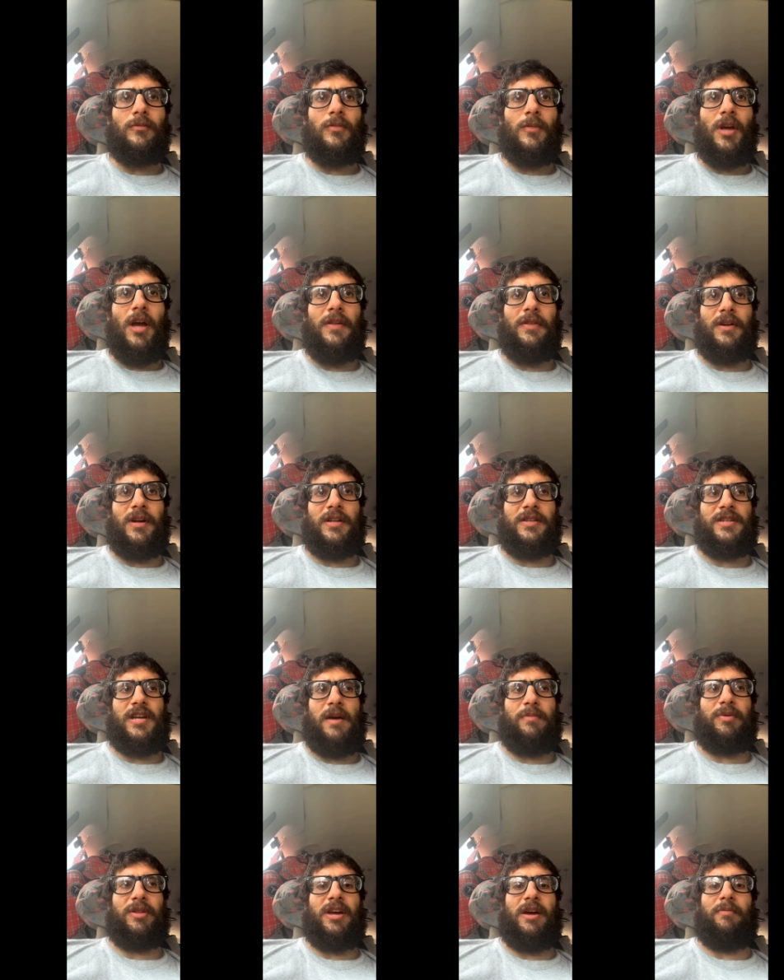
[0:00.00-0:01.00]
and then on
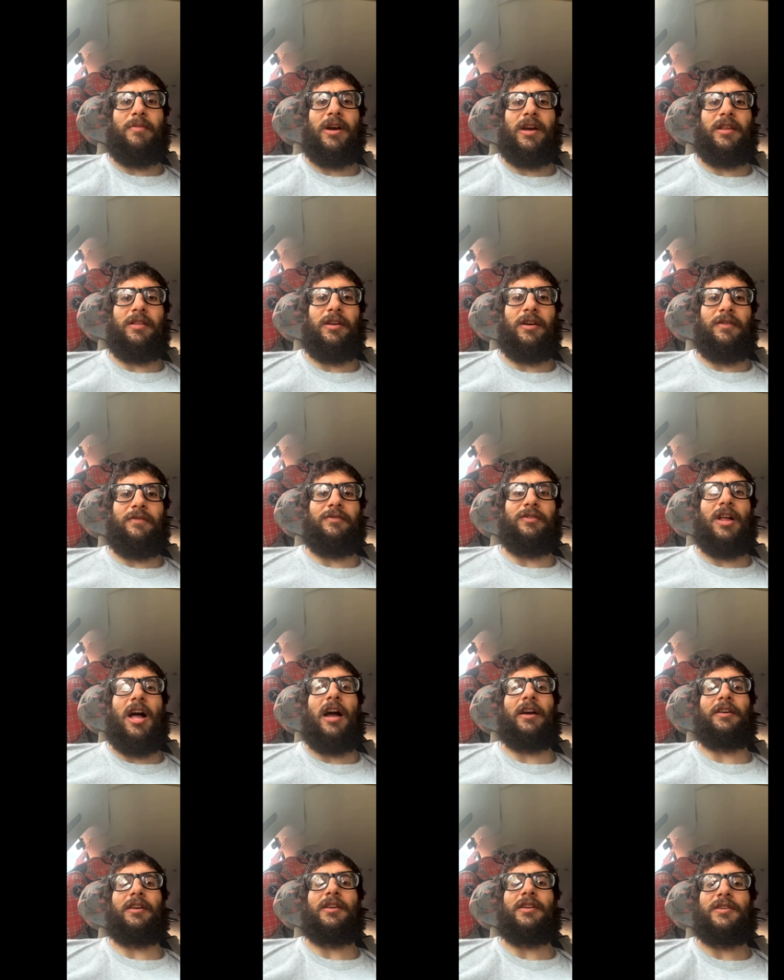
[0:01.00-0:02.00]
top of that, my like
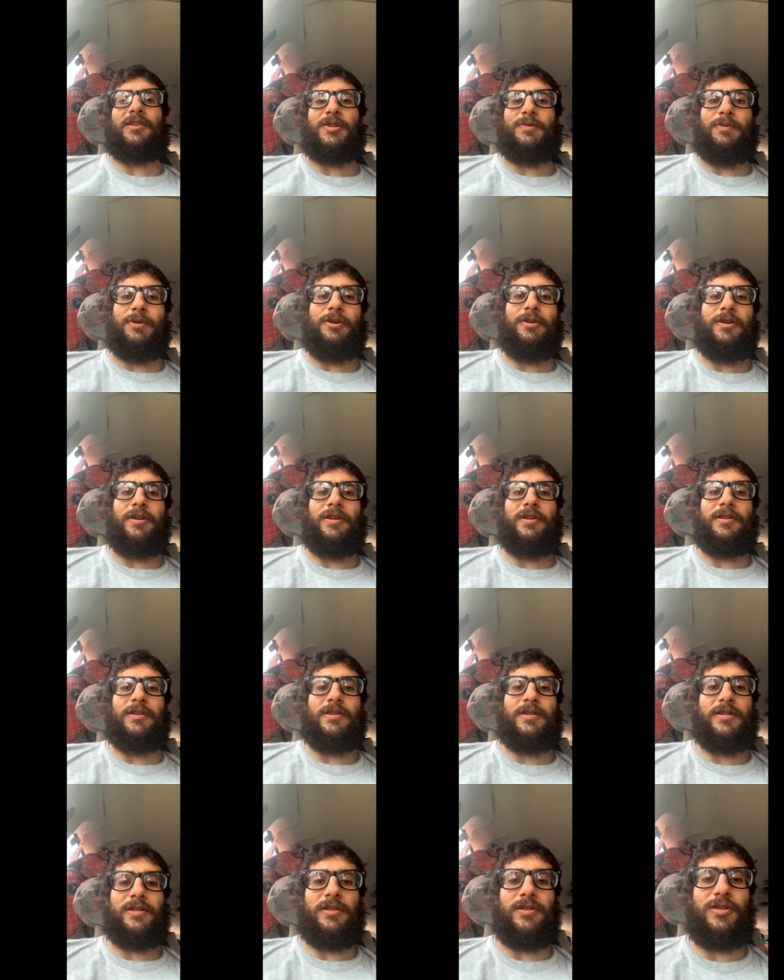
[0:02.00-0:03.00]
vlogging
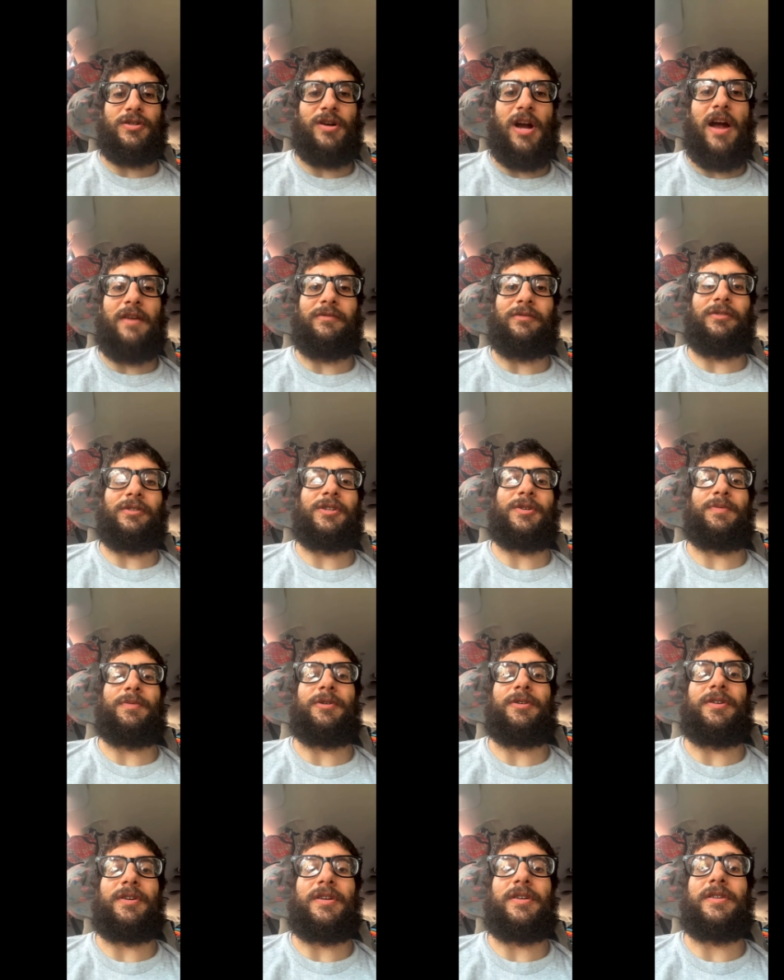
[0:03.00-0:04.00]
experience and travel
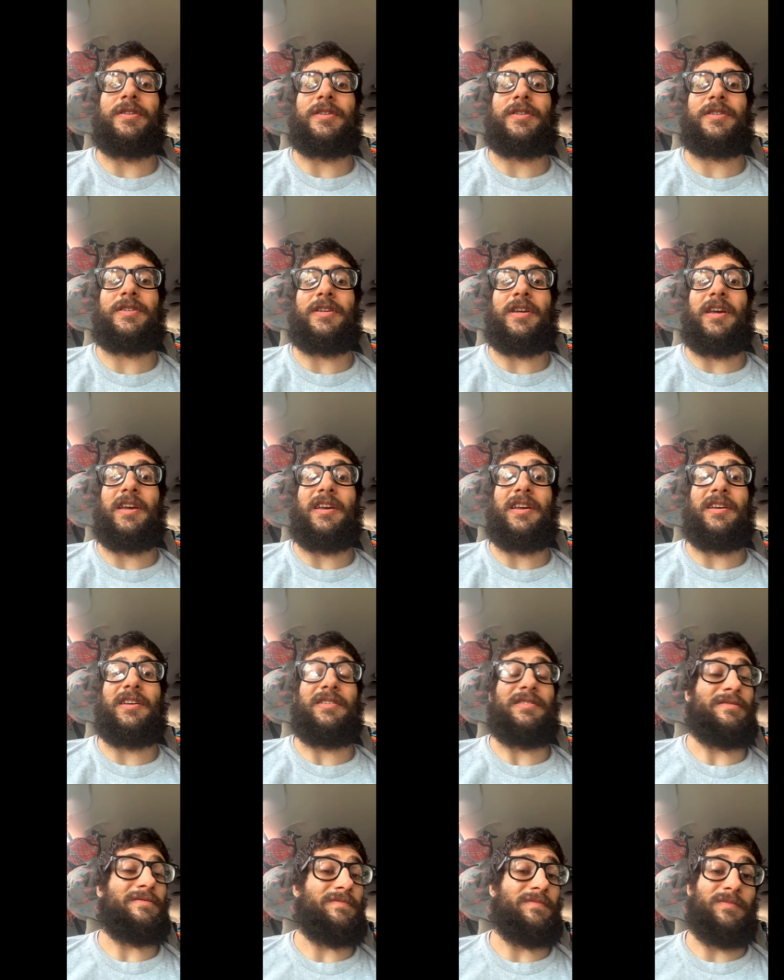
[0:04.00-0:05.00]
experience, and
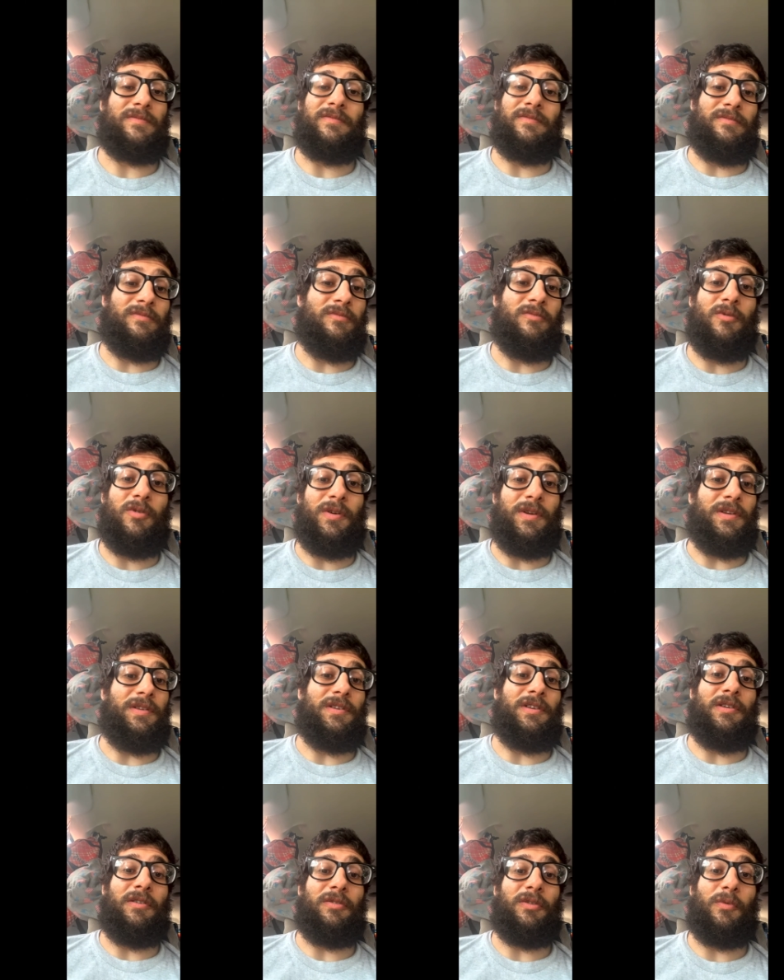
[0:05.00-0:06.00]
what
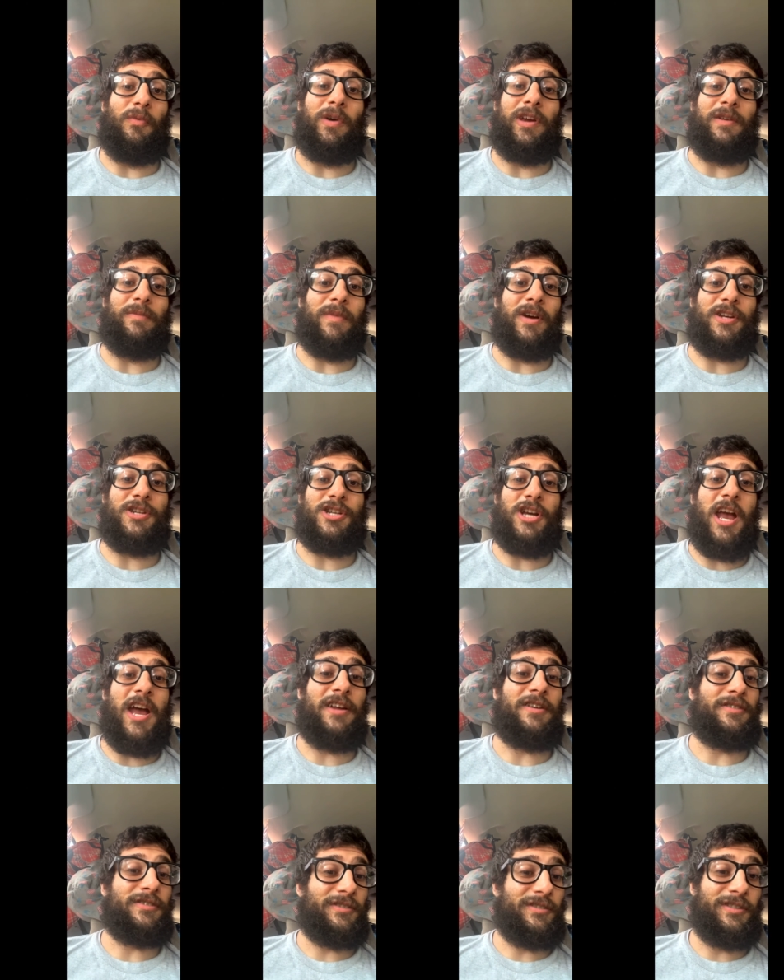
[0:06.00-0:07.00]
you know, the weight of my
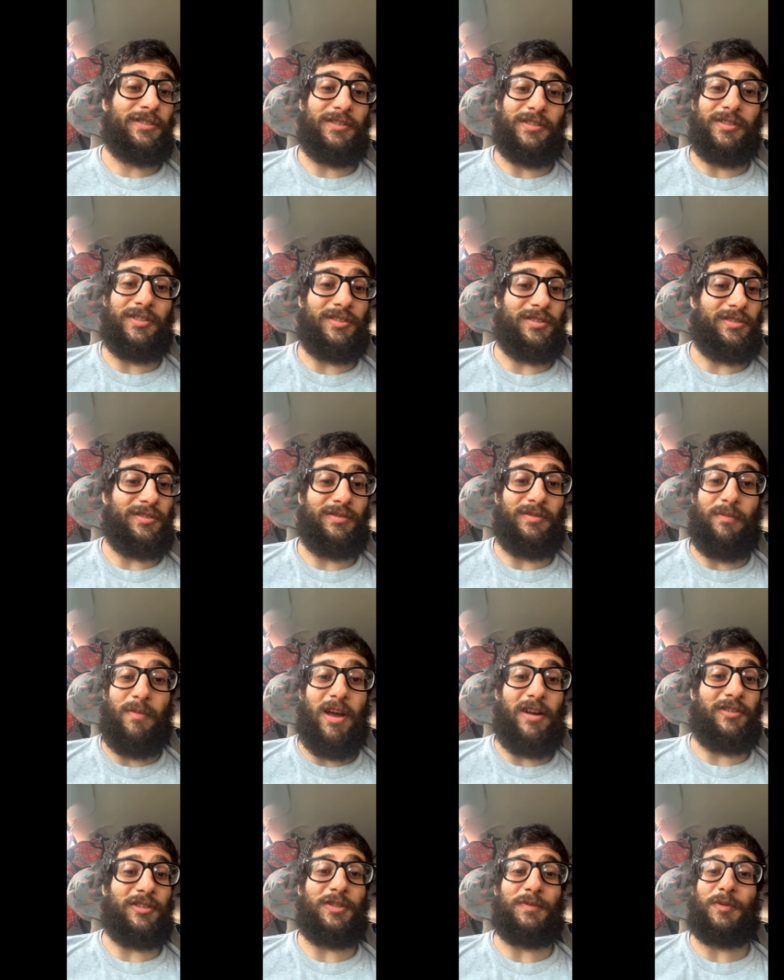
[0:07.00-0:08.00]
channels, the
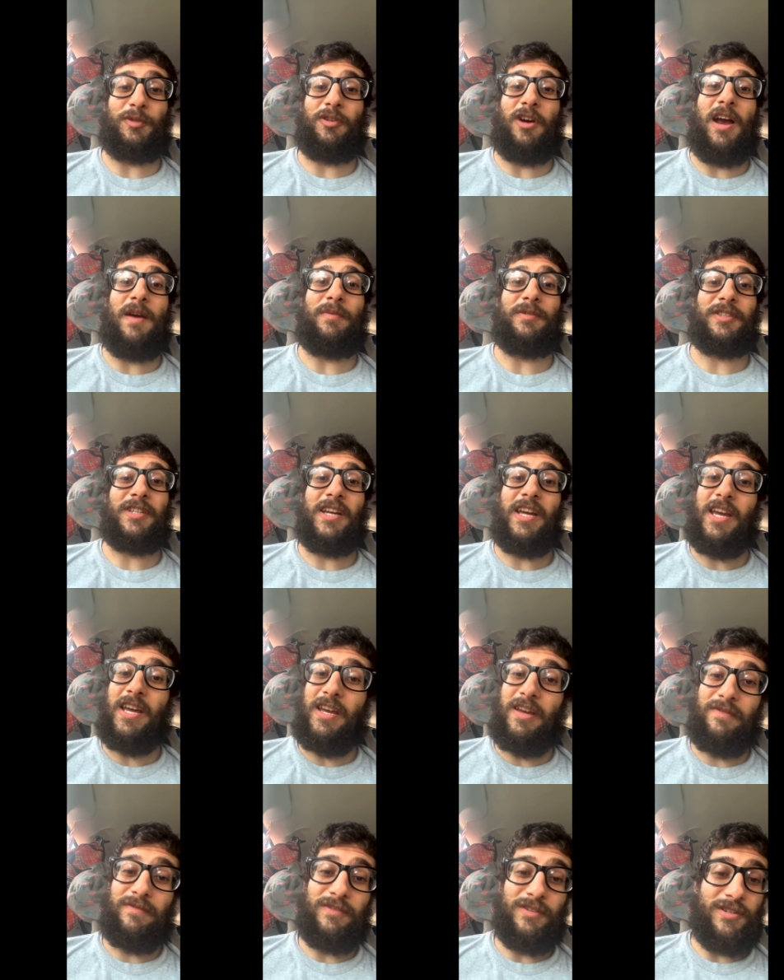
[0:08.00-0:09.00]
amount of subscribers I
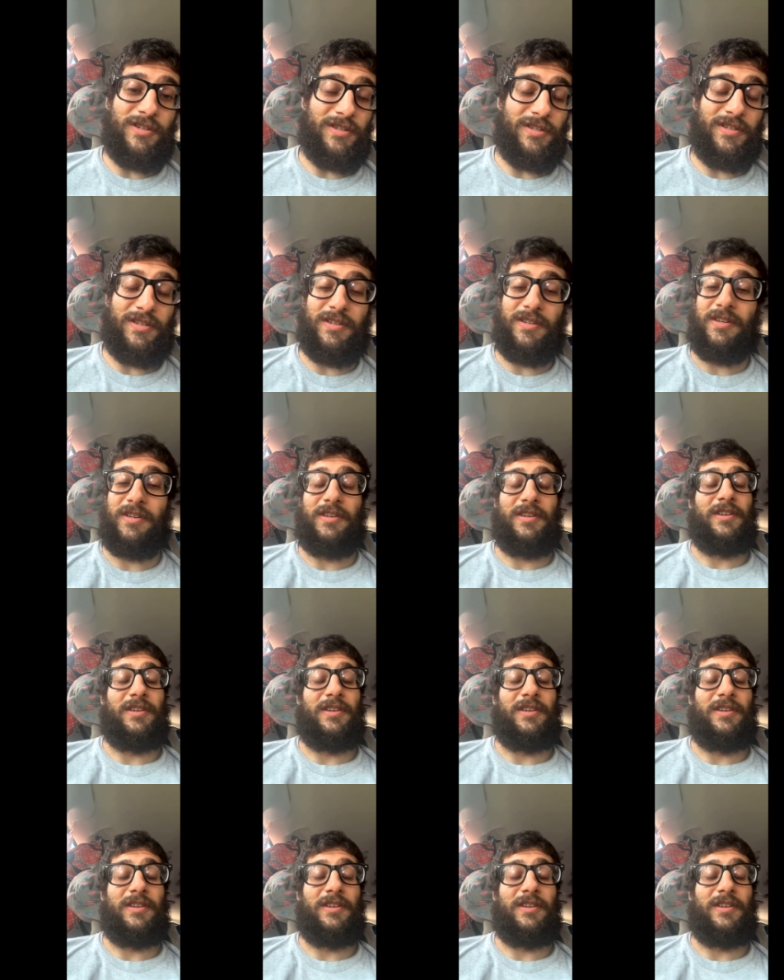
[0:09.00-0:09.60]
have, and just